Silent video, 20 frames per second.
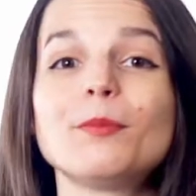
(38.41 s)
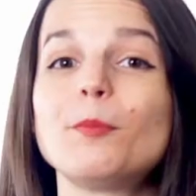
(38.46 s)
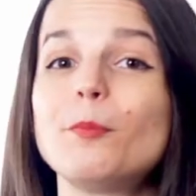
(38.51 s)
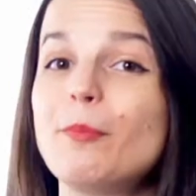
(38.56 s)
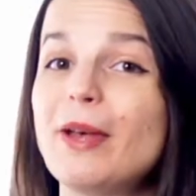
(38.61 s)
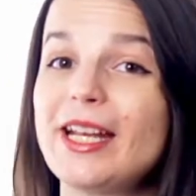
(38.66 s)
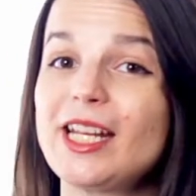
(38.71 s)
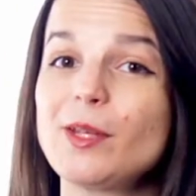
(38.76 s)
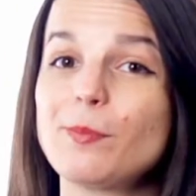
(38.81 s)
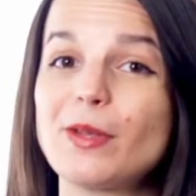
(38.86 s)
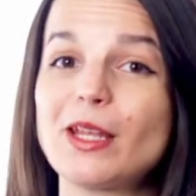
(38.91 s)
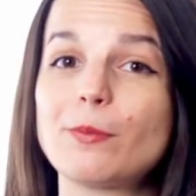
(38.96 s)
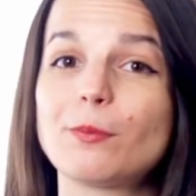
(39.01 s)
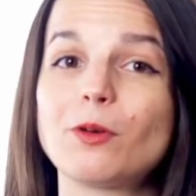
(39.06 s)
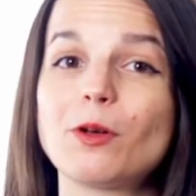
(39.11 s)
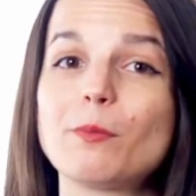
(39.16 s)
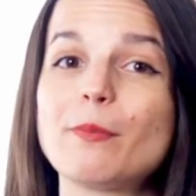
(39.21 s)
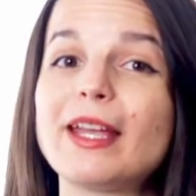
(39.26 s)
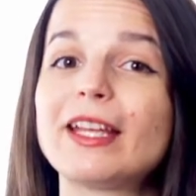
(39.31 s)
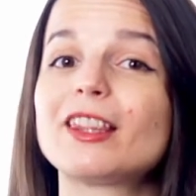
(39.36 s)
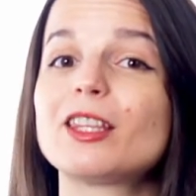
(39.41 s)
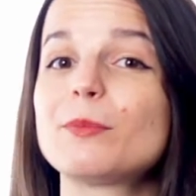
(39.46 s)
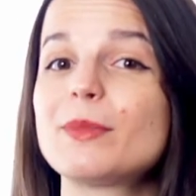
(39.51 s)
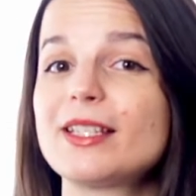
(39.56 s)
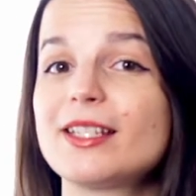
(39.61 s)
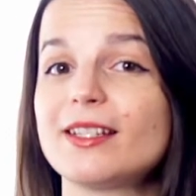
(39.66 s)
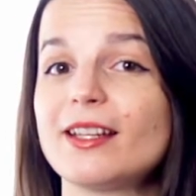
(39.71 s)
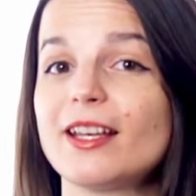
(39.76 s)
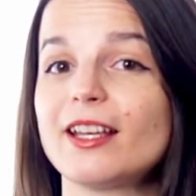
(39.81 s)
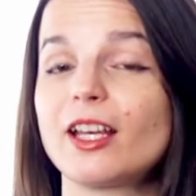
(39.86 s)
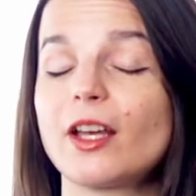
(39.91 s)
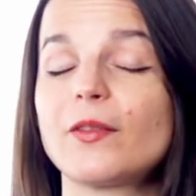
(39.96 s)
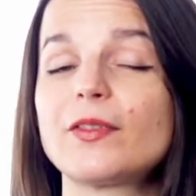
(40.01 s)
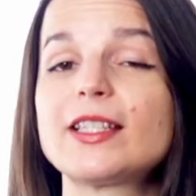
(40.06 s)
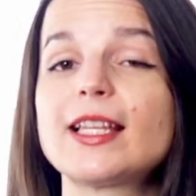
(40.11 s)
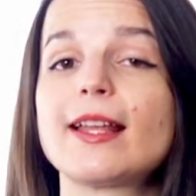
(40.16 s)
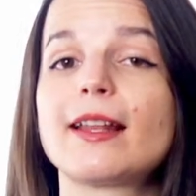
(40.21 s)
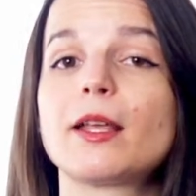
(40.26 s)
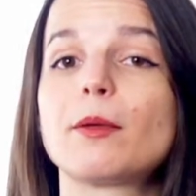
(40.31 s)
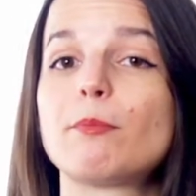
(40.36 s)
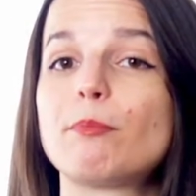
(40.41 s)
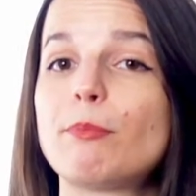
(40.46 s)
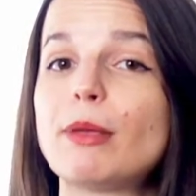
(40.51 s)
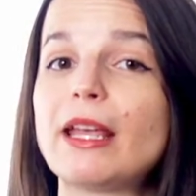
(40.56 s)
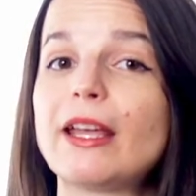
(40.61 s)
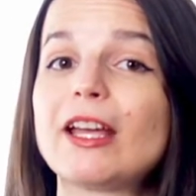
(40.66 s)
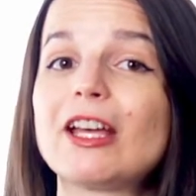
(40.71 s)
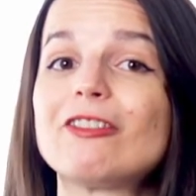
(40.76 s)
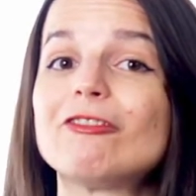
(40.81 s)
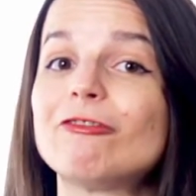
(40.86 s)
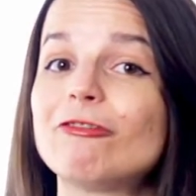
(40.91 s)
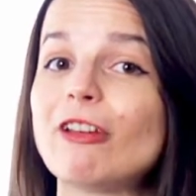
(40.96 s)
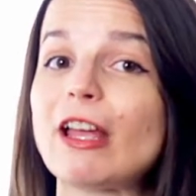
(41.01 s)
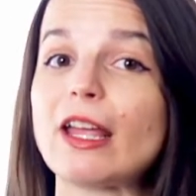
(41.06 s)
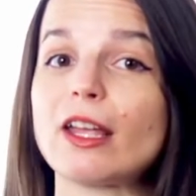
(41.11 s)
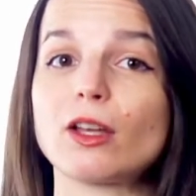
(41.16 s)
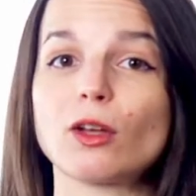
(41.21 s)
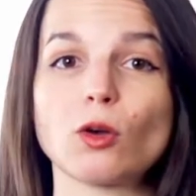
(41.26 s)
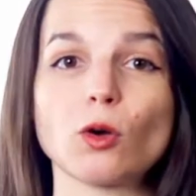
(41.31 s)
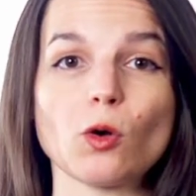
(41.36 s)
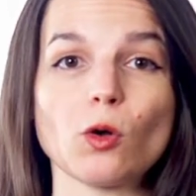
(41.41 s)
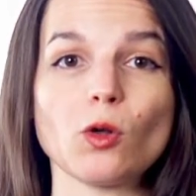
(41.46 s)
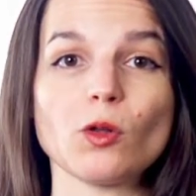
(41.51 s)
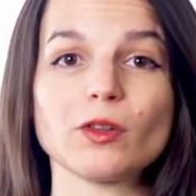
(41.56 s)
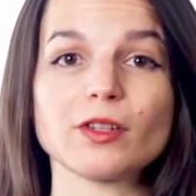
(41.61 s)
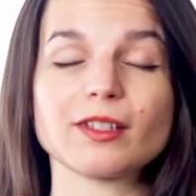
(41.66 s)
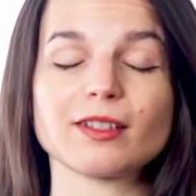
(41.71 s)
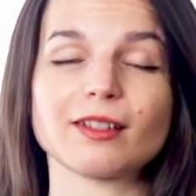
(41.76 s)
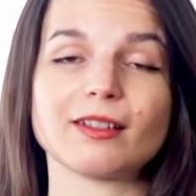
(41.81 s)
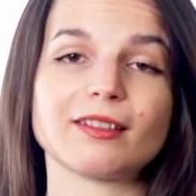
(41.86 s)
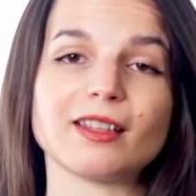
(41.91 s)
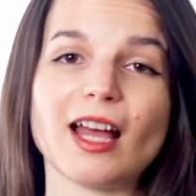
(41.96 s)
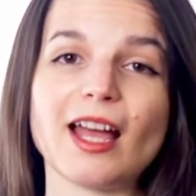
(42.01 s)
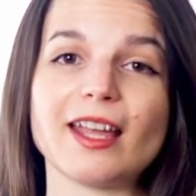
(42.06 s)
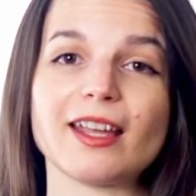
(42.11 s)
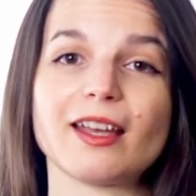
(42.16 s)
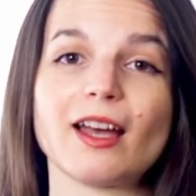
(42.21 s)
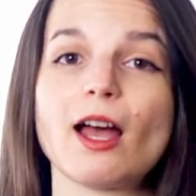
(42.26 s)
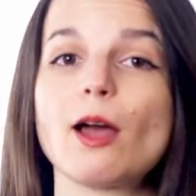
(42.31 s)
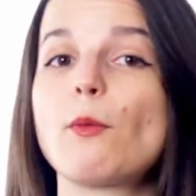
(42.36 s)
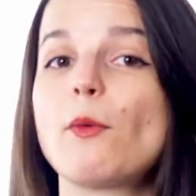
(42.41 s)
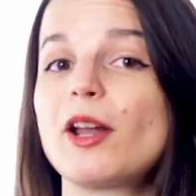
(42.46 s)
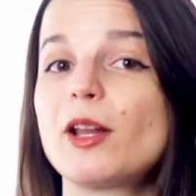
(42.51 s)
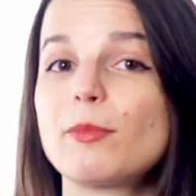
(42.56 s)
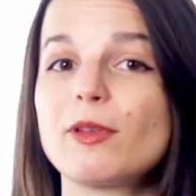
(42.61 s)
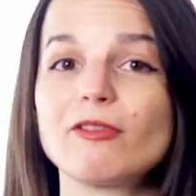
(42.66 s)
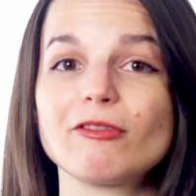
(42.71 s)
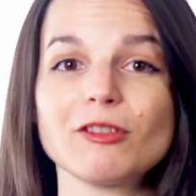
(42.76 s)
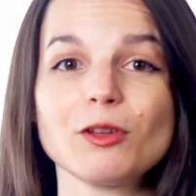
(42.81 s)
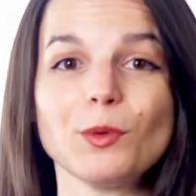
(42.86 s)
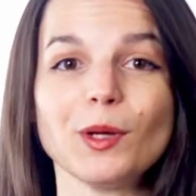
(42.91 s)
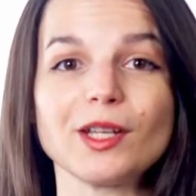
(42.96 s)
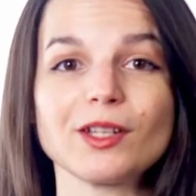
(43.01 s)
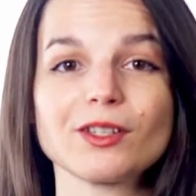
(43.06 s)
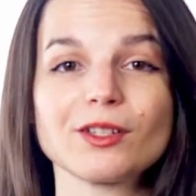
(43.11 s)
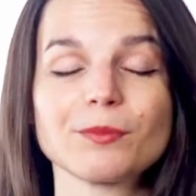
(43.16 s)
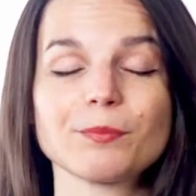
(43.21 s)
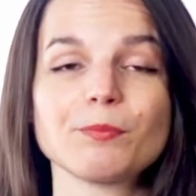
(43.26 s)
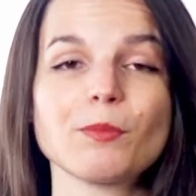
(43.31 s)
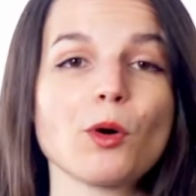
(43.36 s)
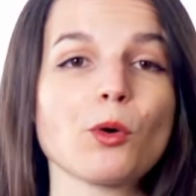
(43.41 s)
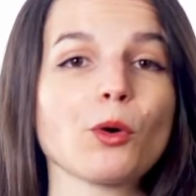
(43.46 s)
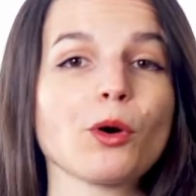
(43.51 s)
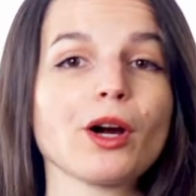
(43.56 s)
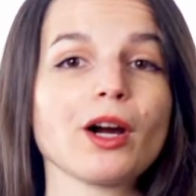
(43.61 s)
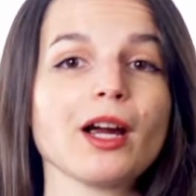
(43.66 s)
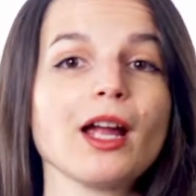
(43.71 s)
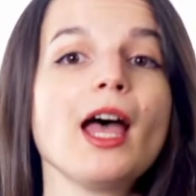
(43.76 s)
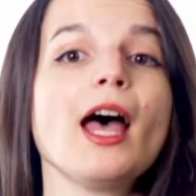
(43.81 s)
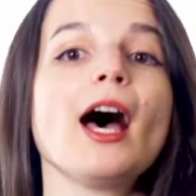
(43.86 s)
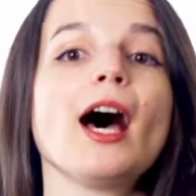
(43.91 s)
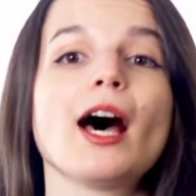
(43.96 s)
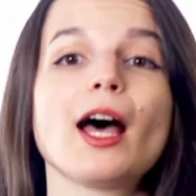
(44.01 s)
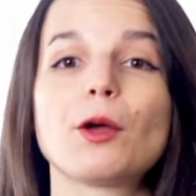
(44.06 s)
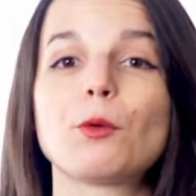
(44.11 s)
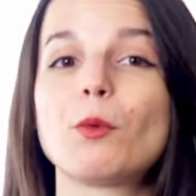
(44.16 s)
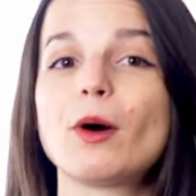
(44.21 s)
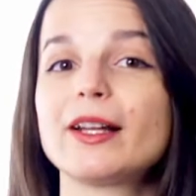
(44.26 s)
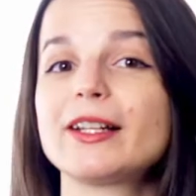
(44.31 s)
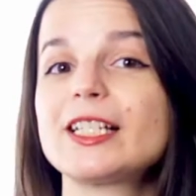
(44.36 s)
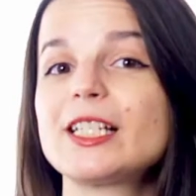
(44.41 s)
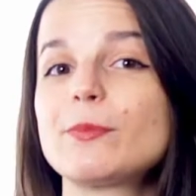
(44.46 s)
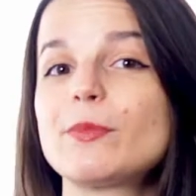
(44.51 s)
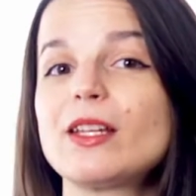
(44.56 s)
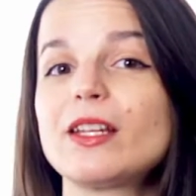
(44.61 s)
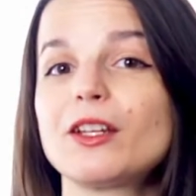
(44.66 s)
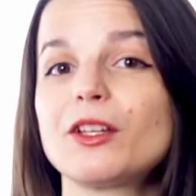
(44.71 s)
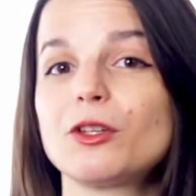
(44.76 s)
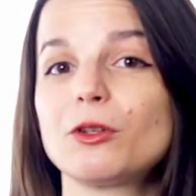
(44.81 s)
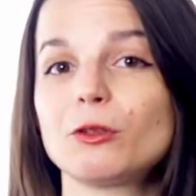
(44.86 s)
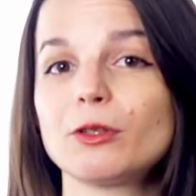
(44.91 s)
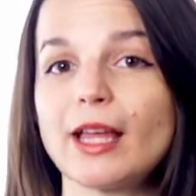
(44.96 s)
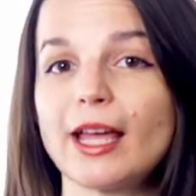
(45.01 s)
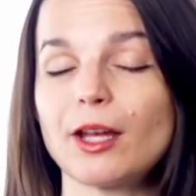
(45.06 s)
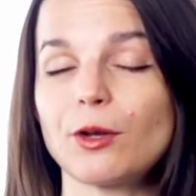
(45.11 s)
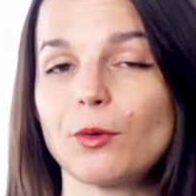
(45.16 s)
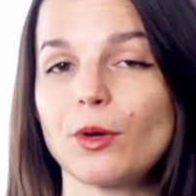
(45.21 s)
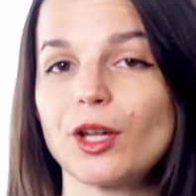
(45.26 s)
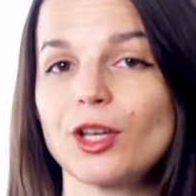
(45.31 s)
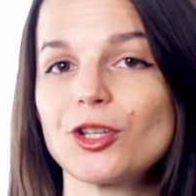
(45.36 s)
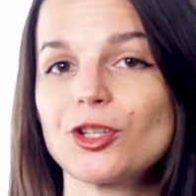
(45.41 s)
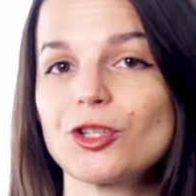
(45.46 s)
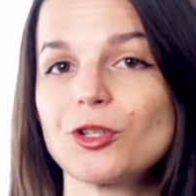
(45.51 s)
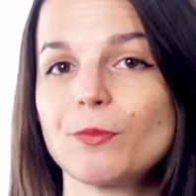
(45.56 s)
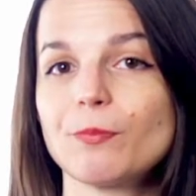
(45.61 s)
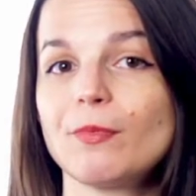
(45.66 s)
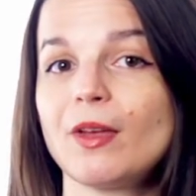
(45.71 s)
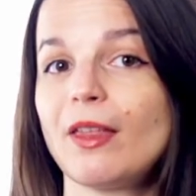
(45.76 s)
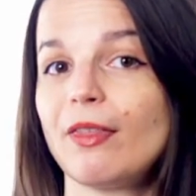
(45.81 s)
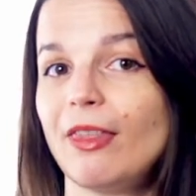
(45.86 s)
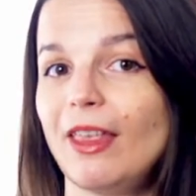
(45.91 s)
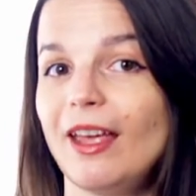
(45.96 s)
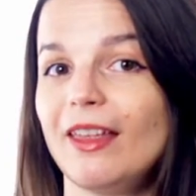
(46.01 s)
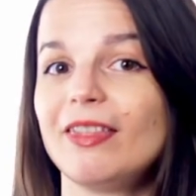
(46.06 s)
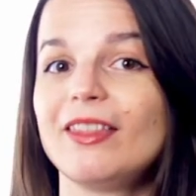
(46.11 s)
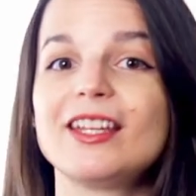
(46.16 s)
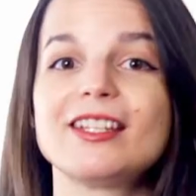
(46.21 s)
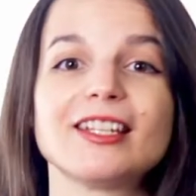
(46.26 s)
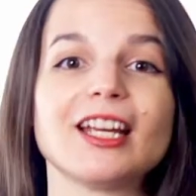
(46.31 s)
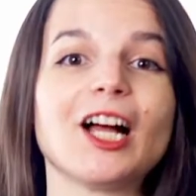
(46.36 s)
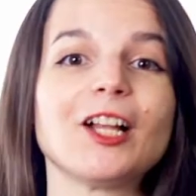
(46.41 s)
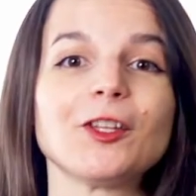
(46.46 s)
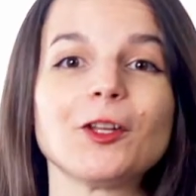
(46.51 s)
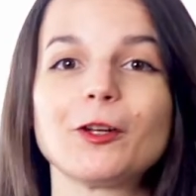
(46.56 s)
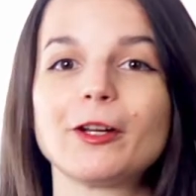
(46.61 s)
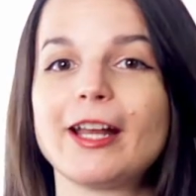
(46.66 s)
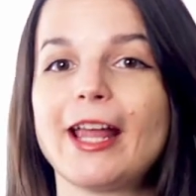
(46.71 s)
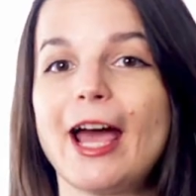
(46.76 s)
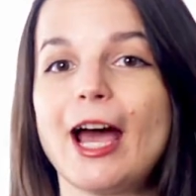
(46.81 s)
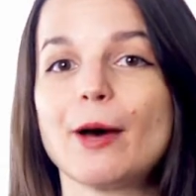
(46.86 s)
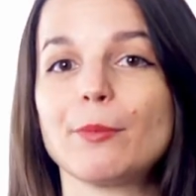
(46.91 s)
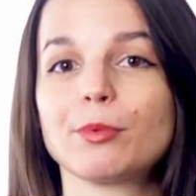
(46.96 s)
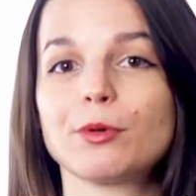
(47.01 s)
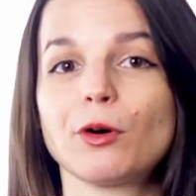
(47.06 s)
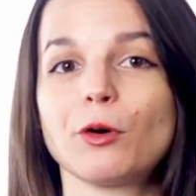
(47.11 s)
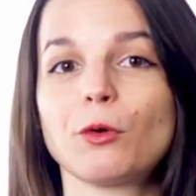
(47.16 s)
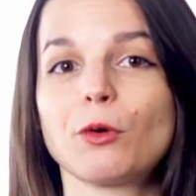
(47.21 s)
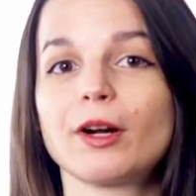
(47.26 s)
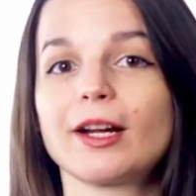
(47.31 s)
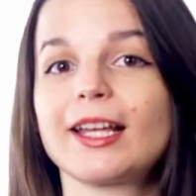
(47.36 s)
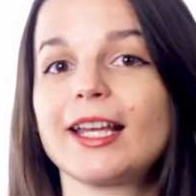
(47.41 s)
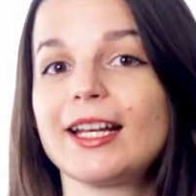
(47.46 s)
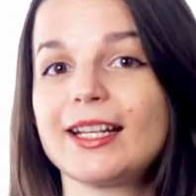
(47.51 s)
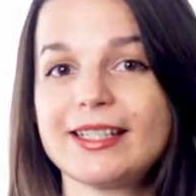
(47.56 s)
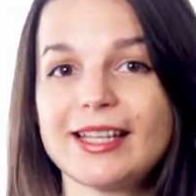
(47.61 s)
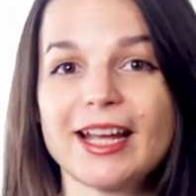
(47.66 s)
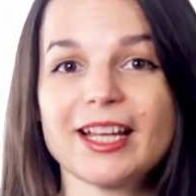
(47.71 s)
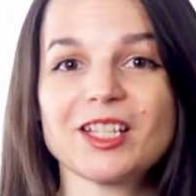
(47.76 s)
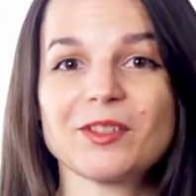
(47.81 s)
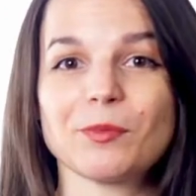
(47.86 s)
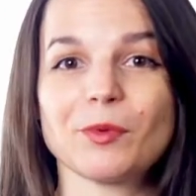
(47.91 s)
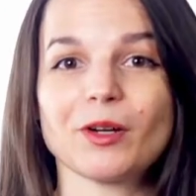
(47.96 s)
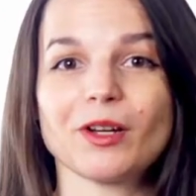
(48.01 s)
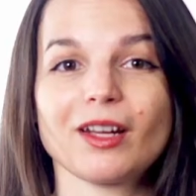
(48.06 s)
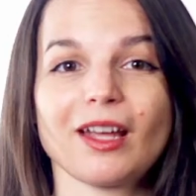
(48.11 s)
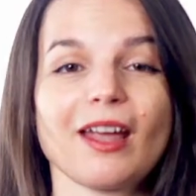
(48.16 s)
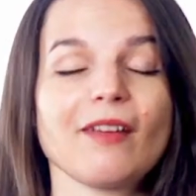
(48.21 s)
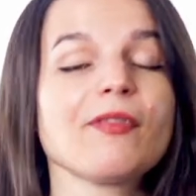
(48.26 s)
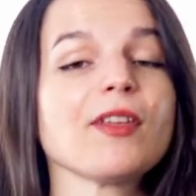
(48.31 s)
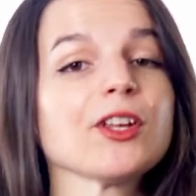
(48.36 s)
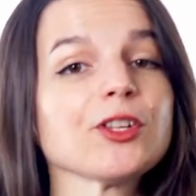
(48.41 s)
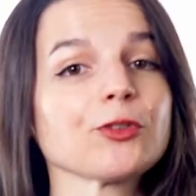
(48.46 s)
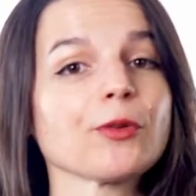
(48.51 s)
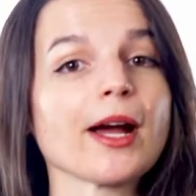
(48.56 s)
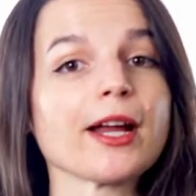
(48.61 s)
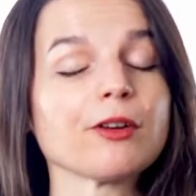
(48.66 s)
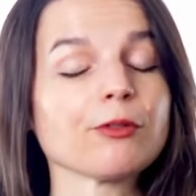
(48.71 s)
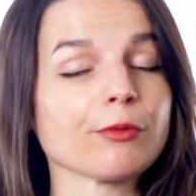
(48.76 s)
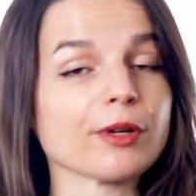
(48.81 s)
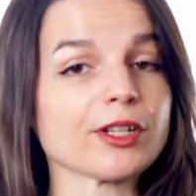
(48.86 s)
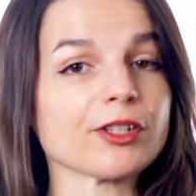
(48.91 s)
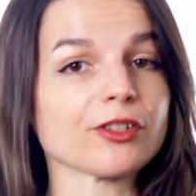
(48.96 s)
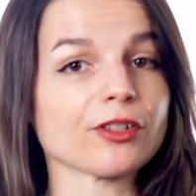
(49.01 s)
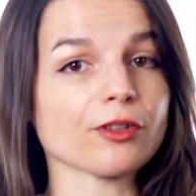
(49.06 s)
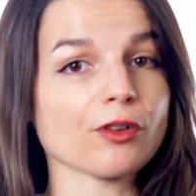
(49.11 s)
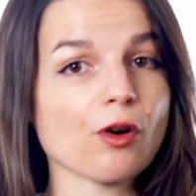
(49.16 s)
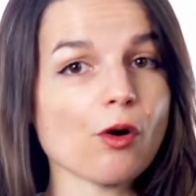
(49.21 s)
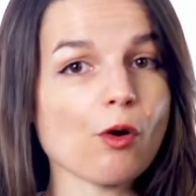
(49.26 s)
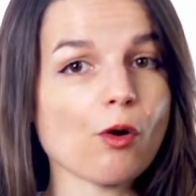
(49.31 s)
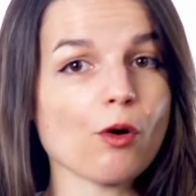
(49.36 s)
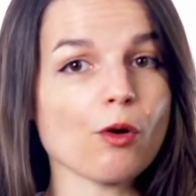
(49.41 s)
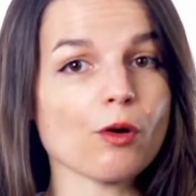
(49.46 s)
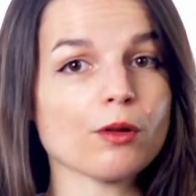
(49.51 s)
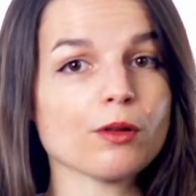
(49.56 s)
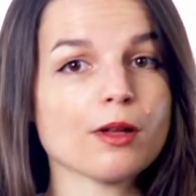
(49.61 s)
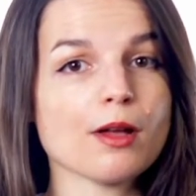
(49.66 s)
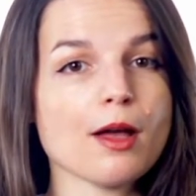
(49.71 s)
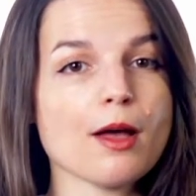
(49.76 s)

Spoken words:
Many people make the mistake of setting big, vague goals, like I want to be fluent, or I want to speak a new language. Then they download an app or get a textbook and they try to reach their goal.